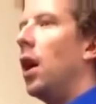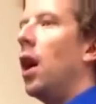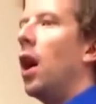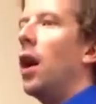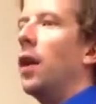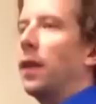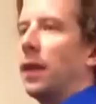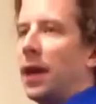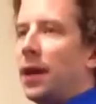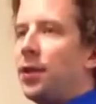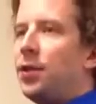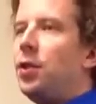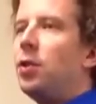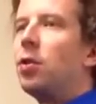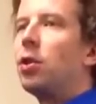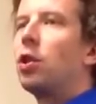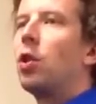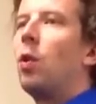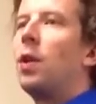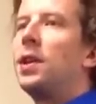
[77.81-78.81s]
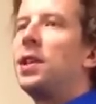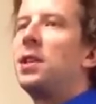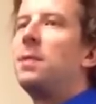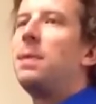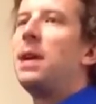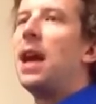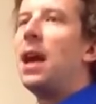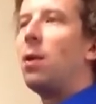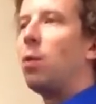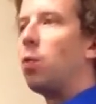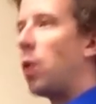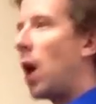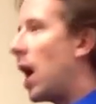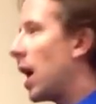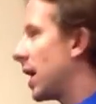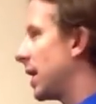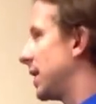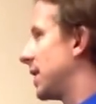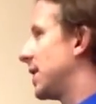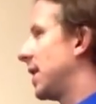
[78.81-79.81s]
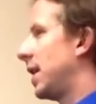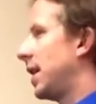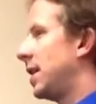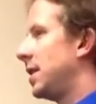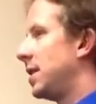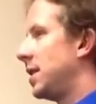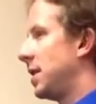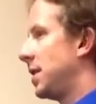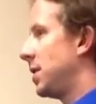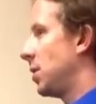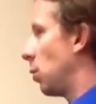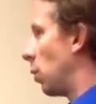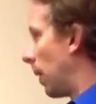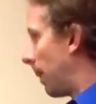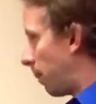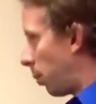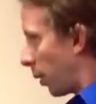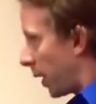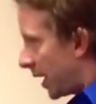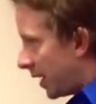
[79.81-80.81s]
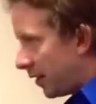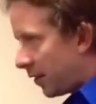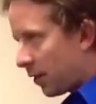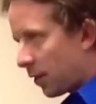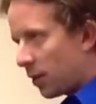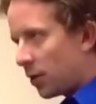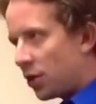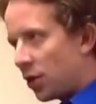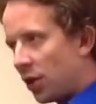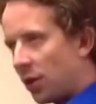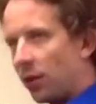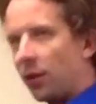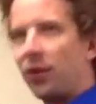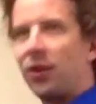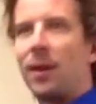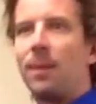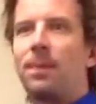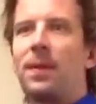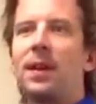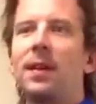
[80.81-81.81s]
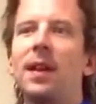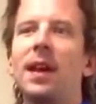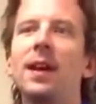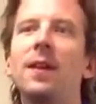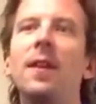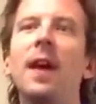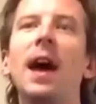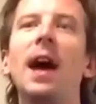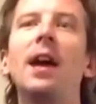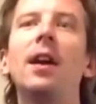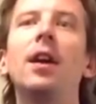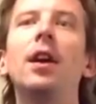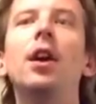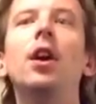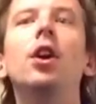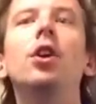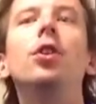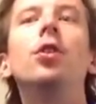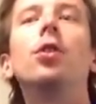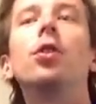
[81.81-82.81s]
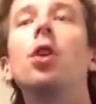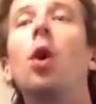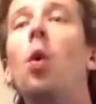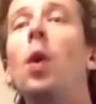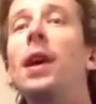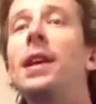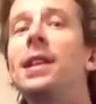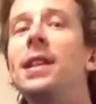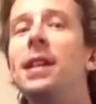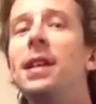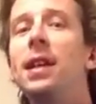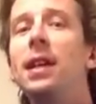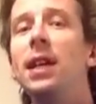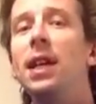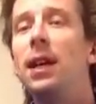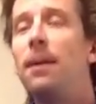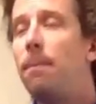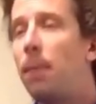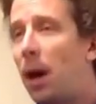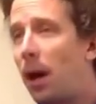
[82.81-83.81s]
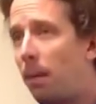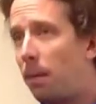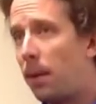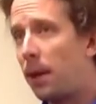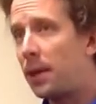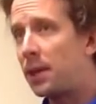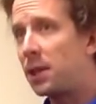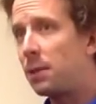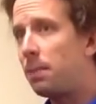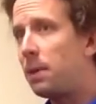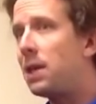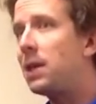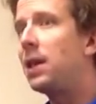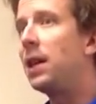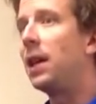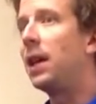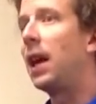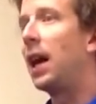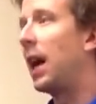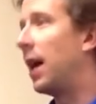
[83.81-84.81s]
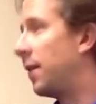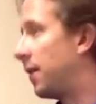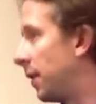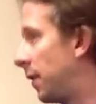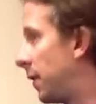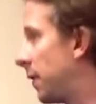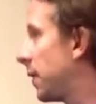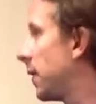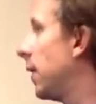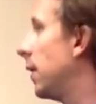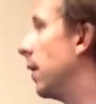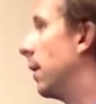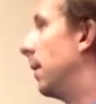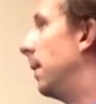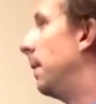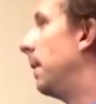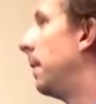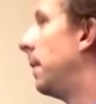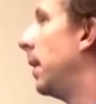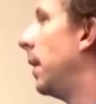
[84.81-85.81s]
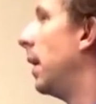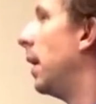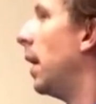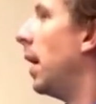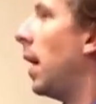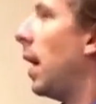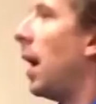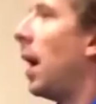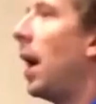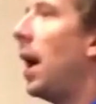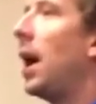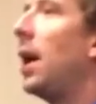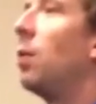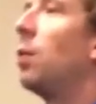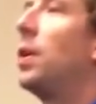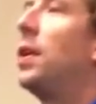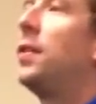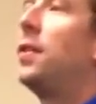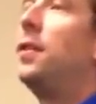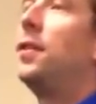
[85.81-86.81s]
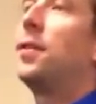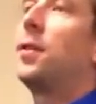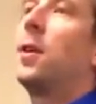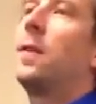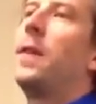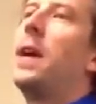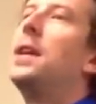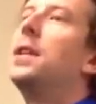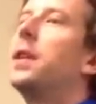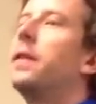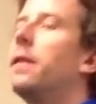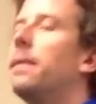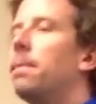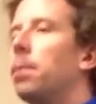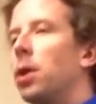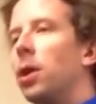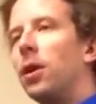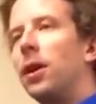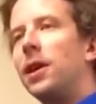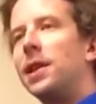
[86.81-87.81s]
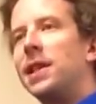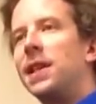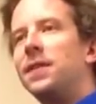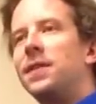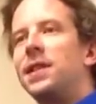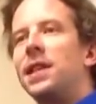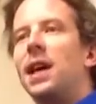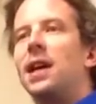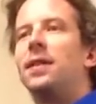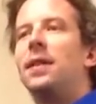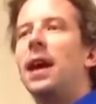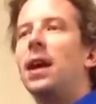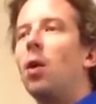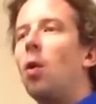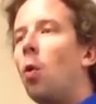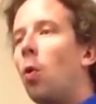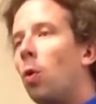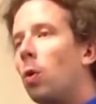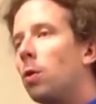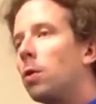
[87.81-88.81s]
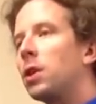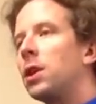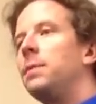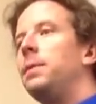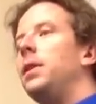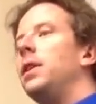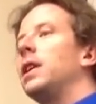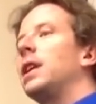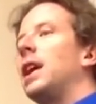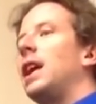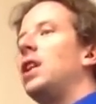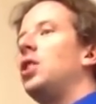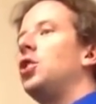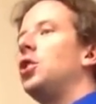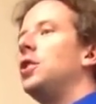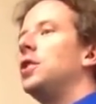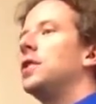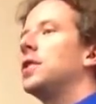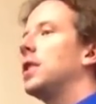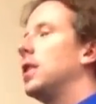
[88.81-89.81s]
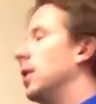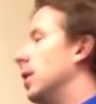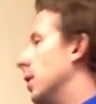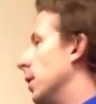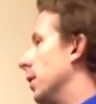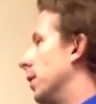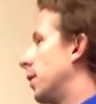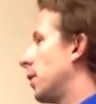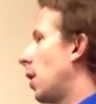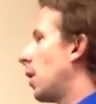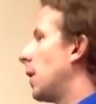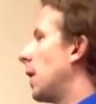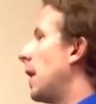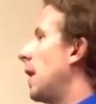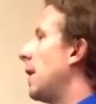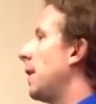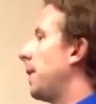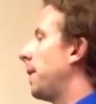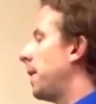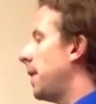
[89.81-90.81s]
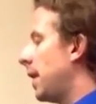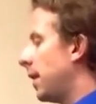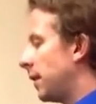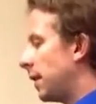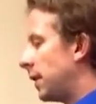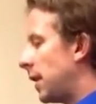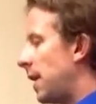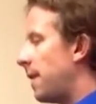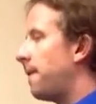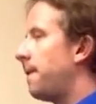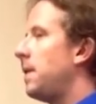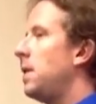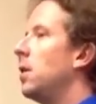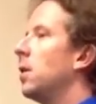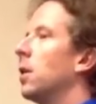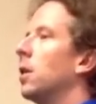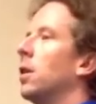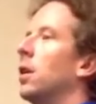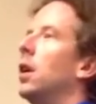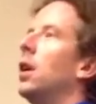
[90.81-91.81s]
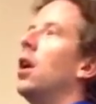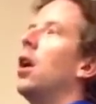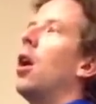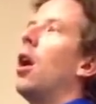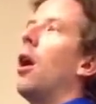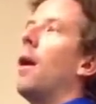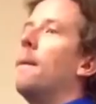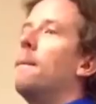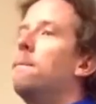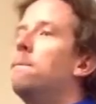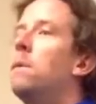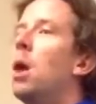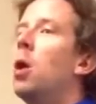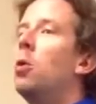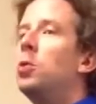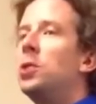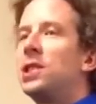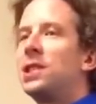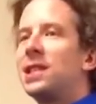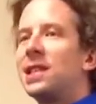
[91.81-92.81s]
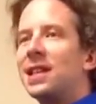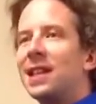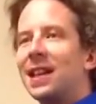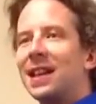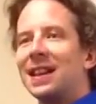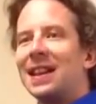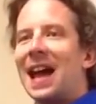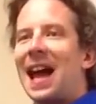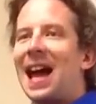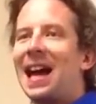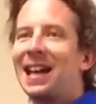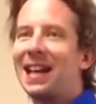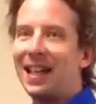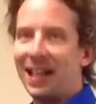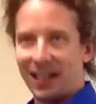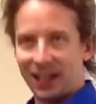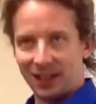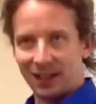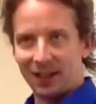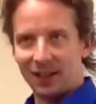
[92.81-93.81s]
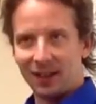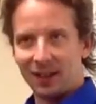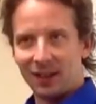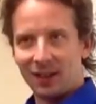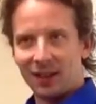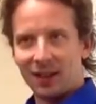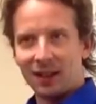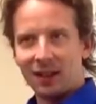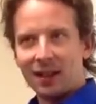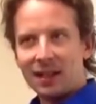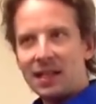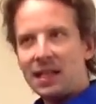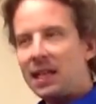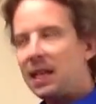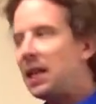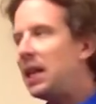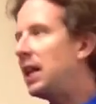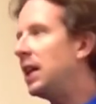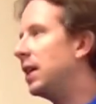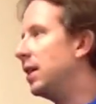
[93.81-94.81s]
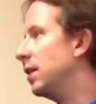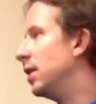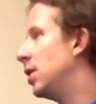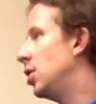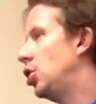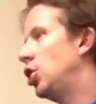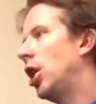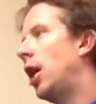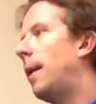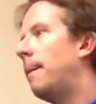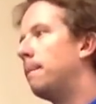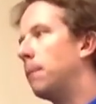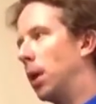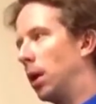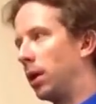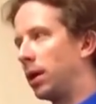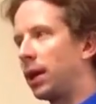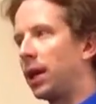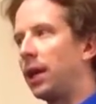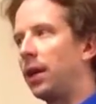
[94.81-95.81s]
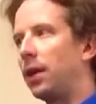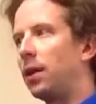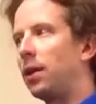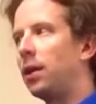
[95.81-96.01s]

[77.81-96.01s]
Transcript: Unless you are going to be a rocket scientist or a brain surgeon or something like that, you're going to need public speaking as a skill. And recent surveys of employers have said that oral communication skills are the thing that they feel are most lacking in the job market.